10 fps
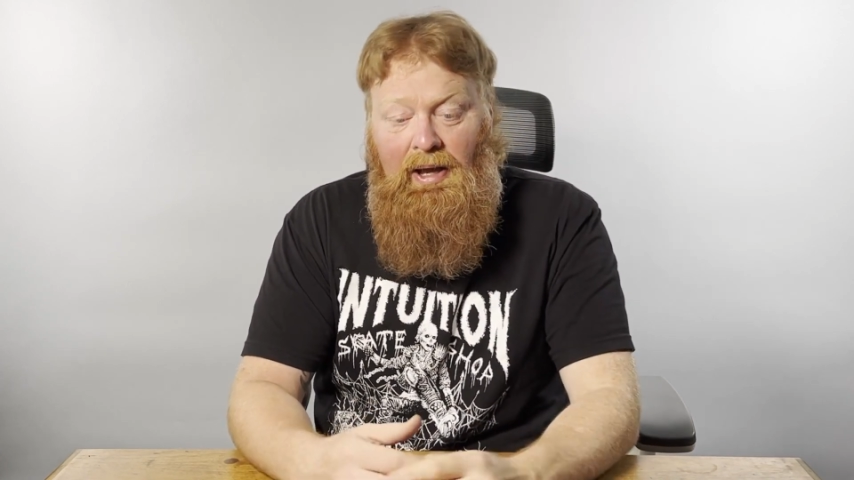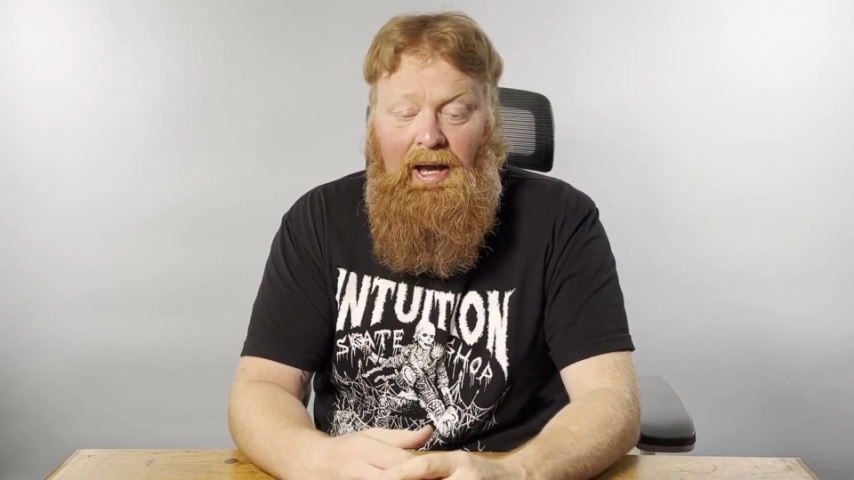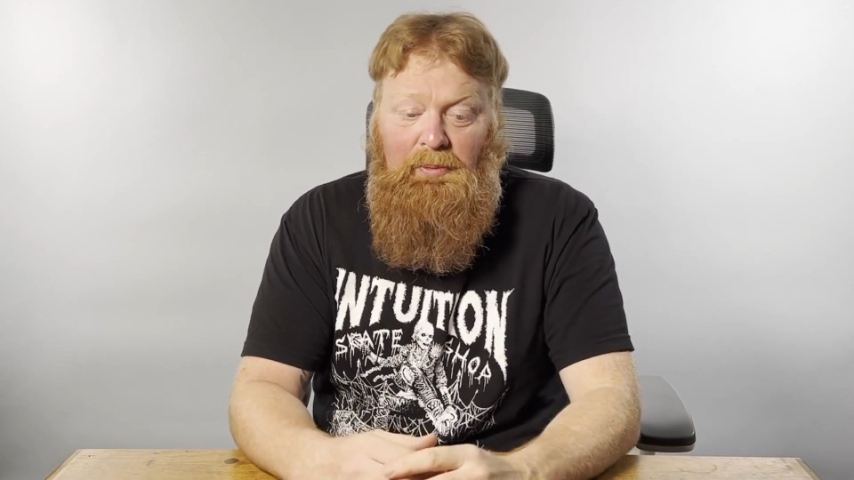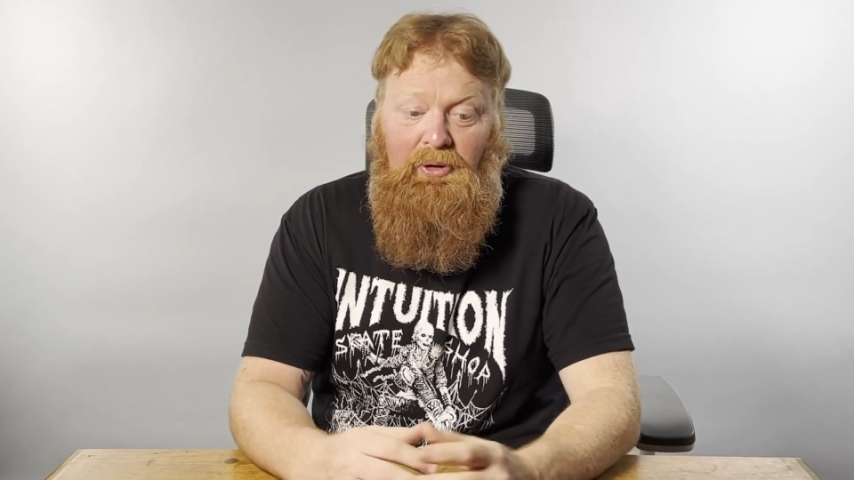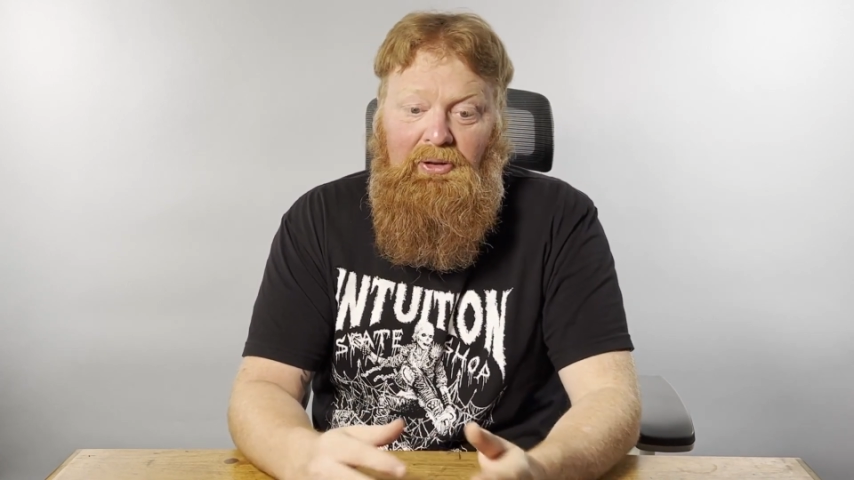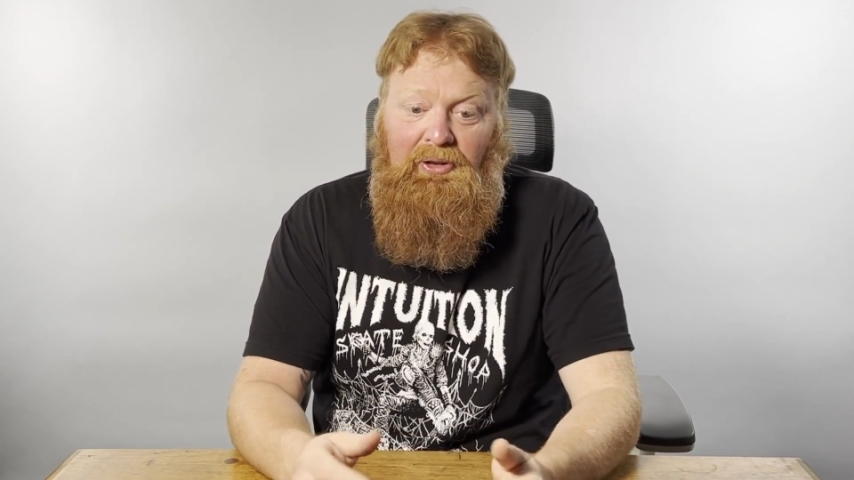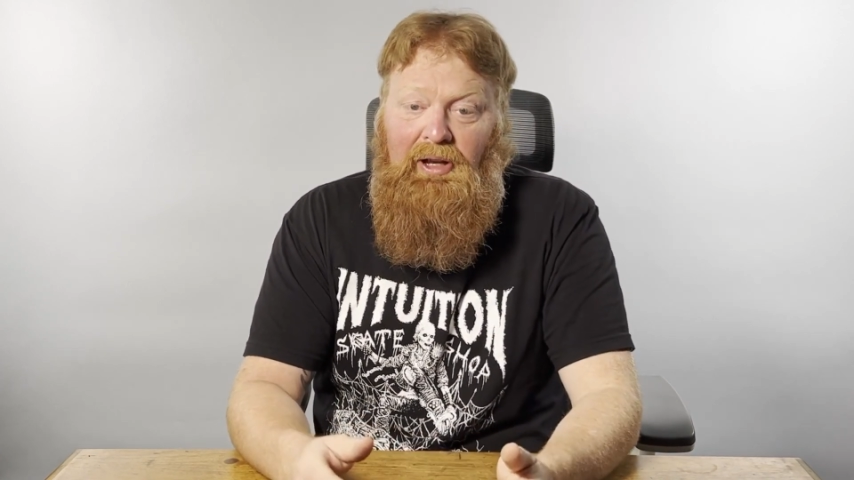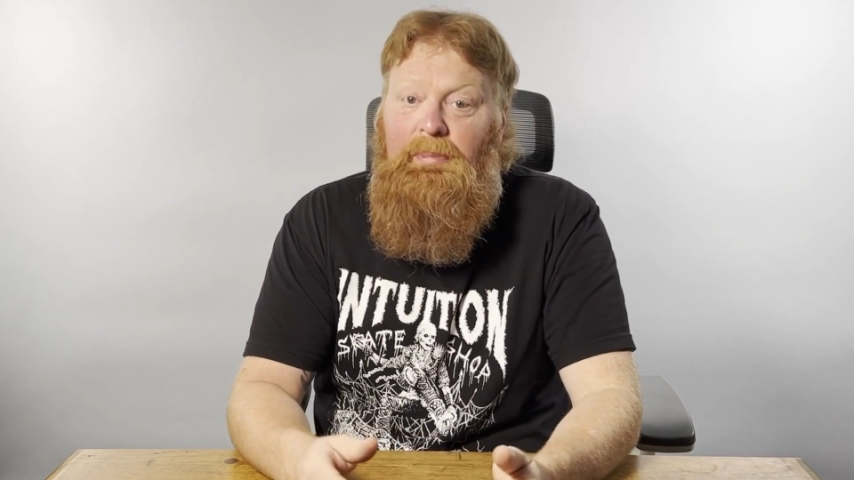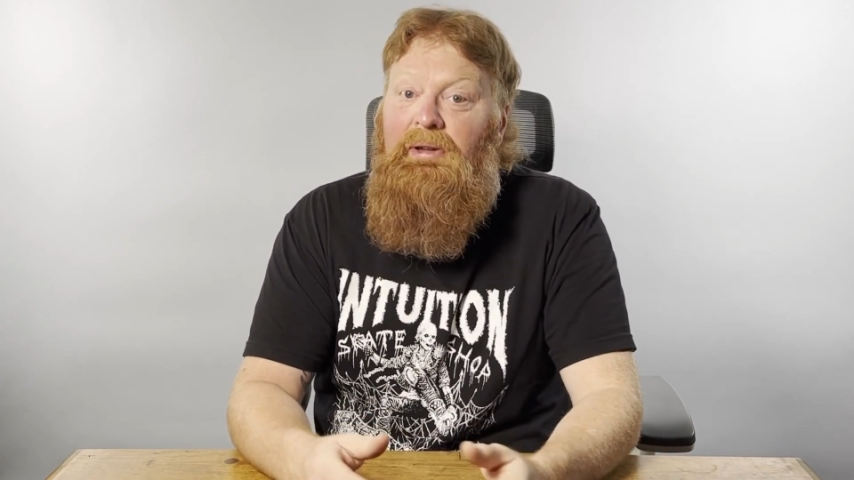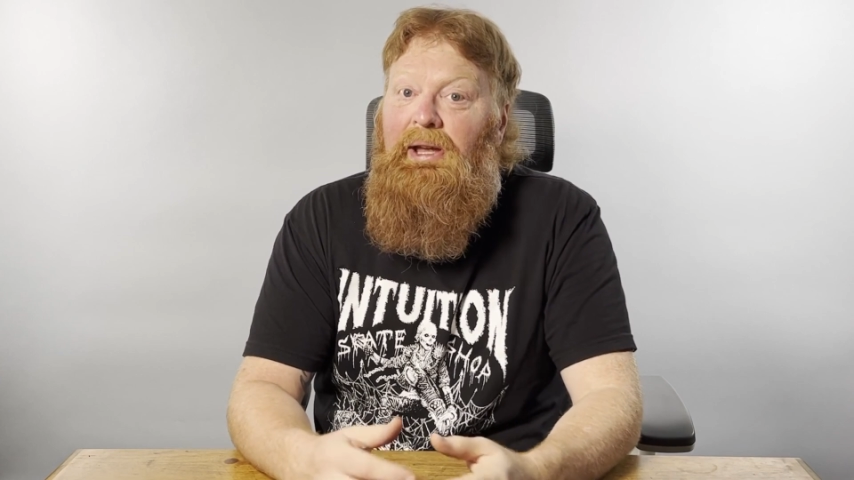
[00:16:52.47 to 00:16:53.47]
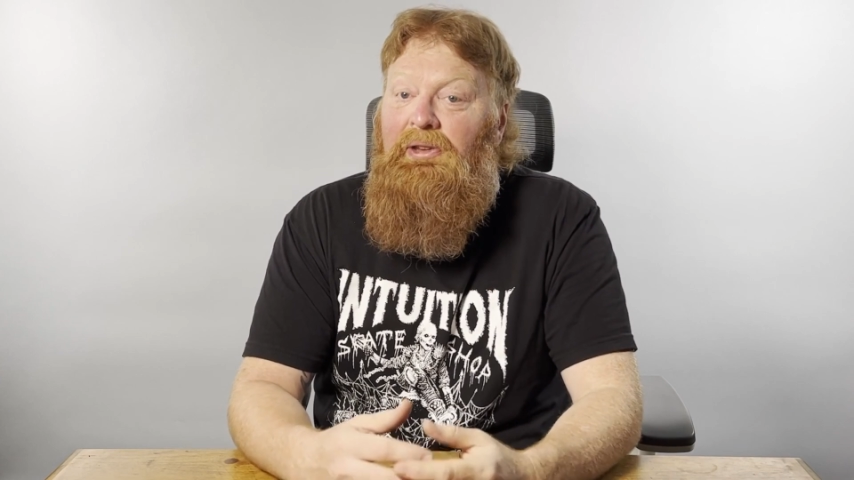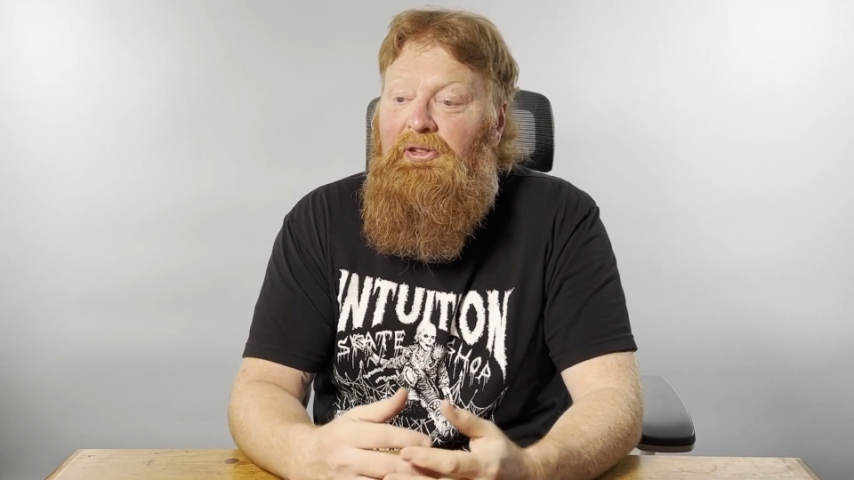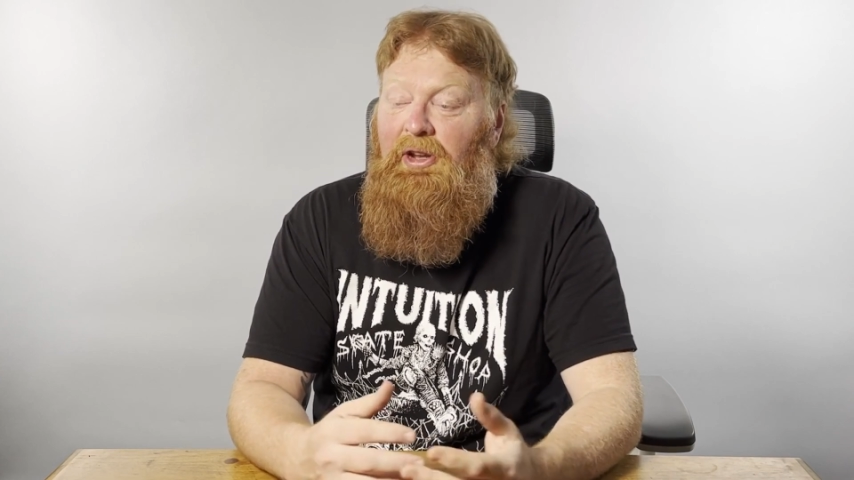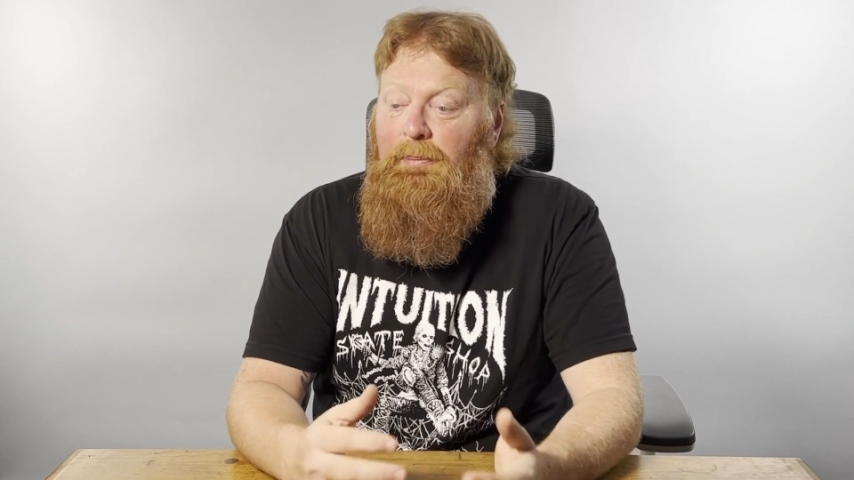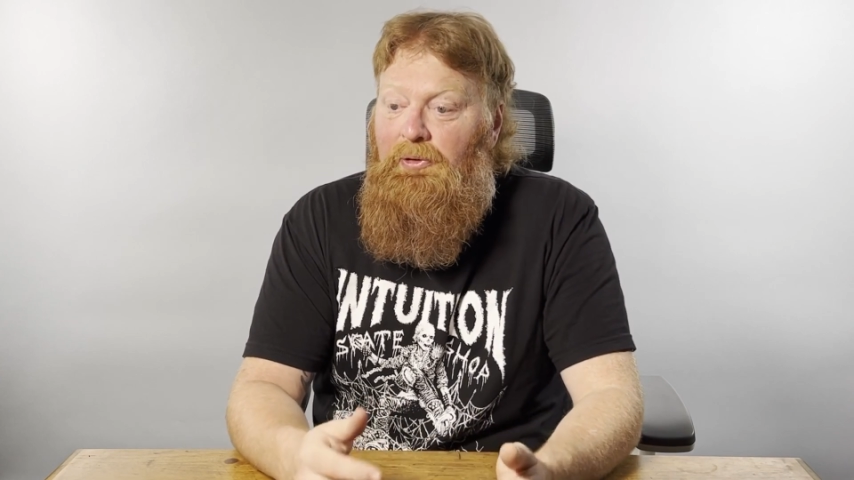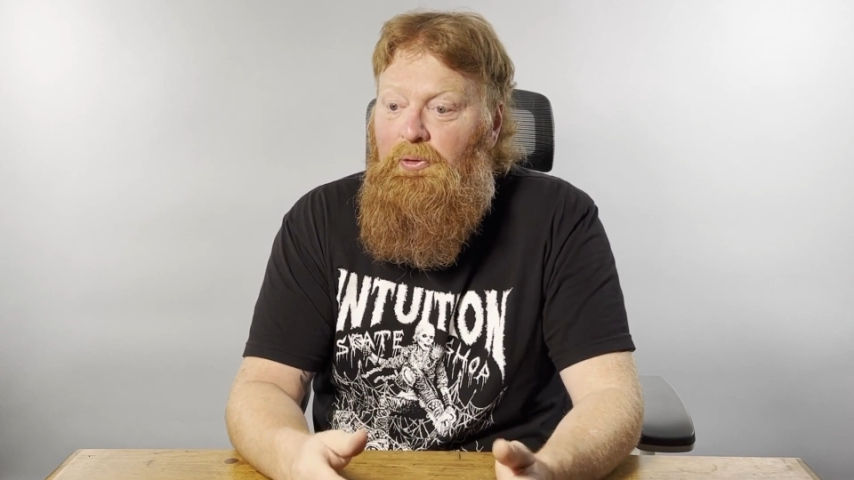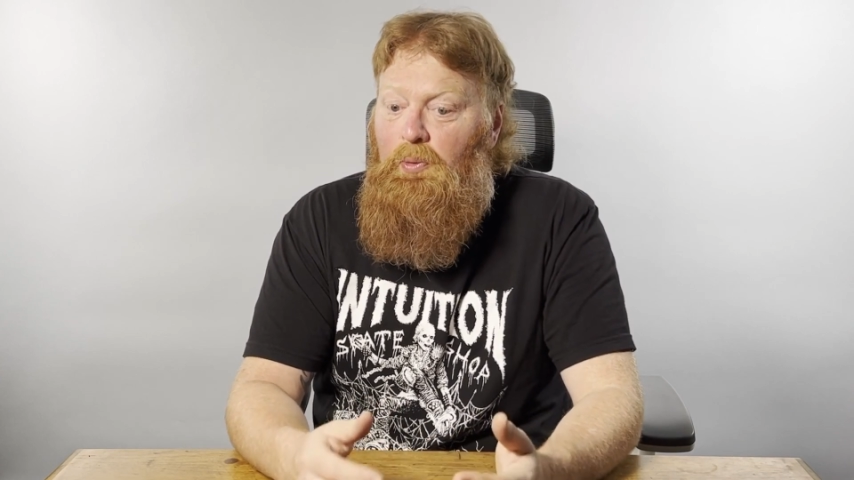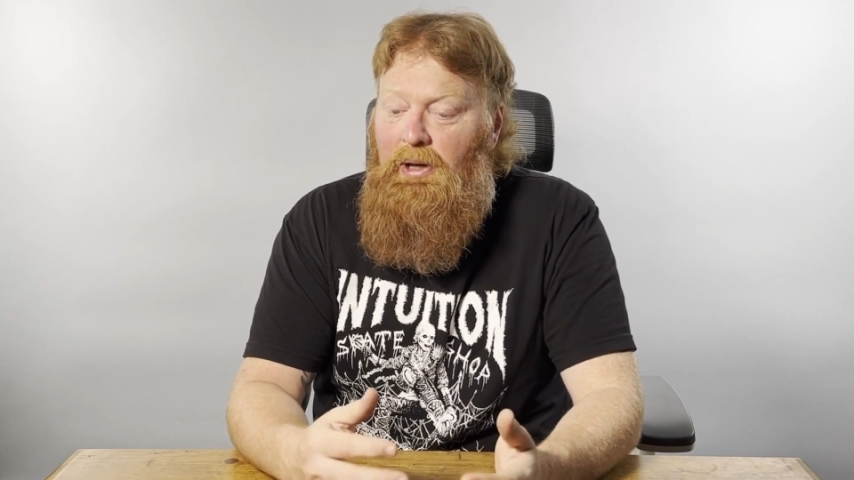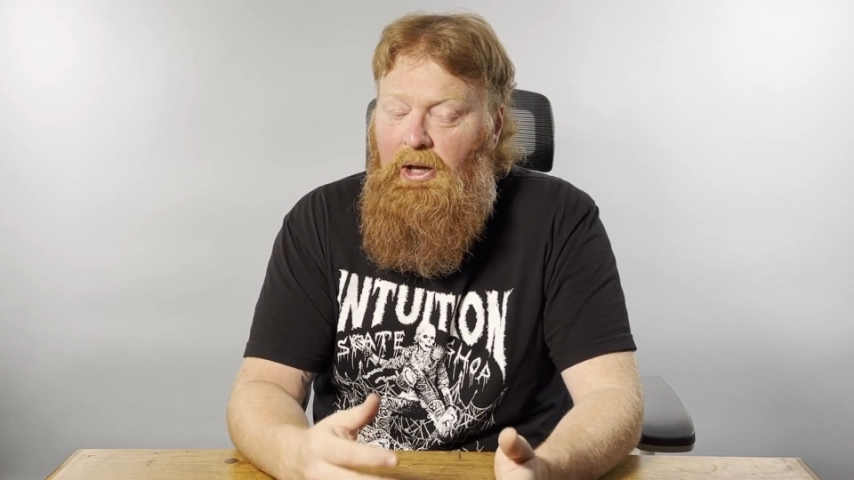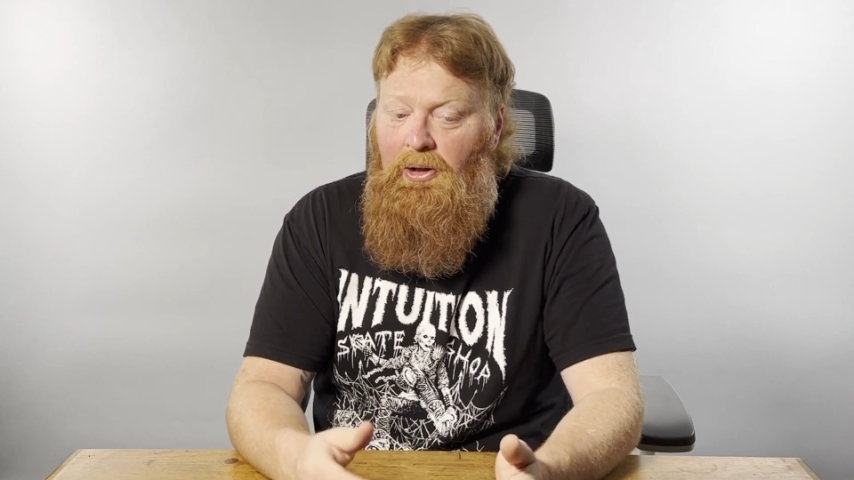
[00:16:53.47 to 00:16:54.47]
I'm really excited about that setup as
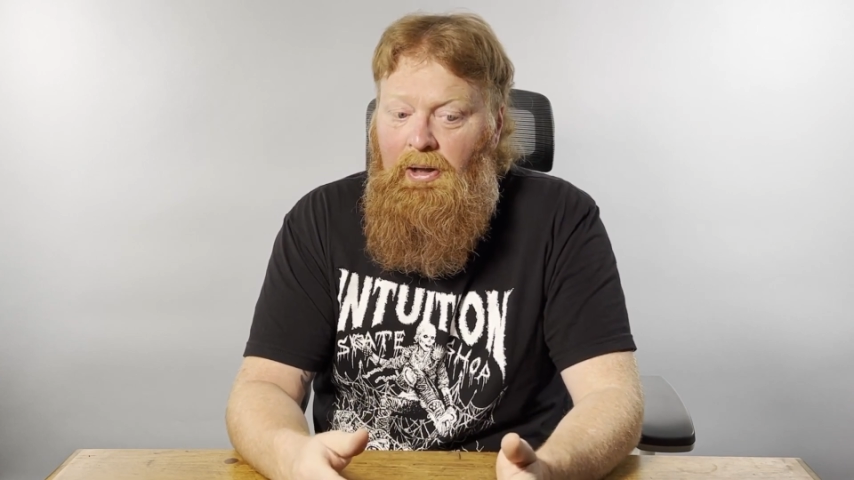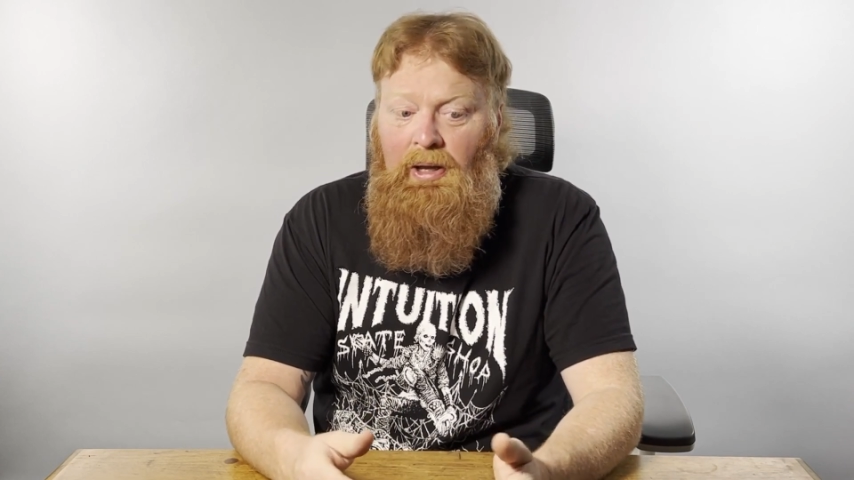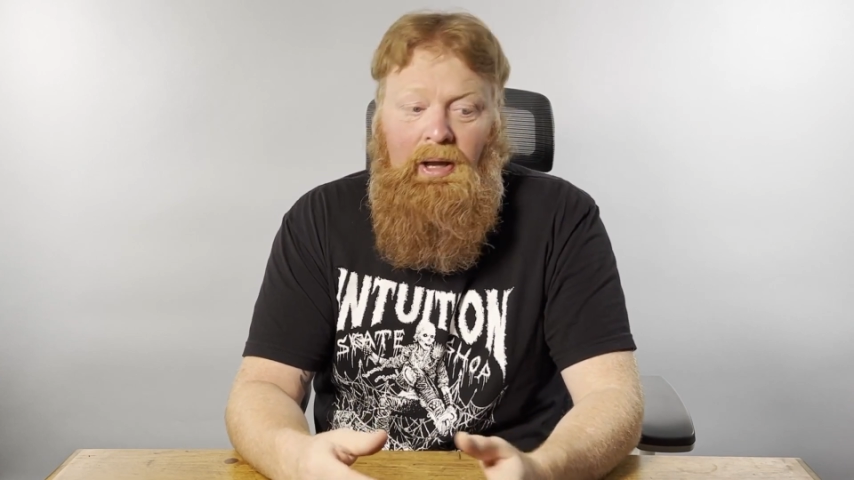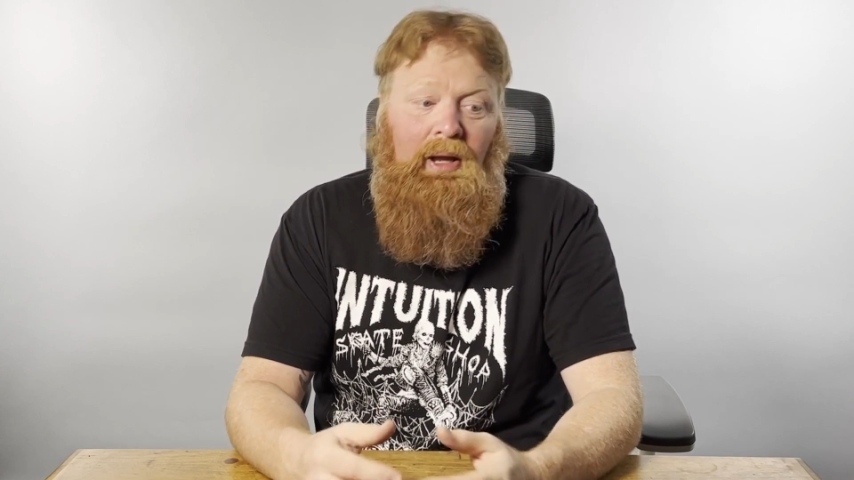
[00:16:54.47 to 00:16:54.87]
well.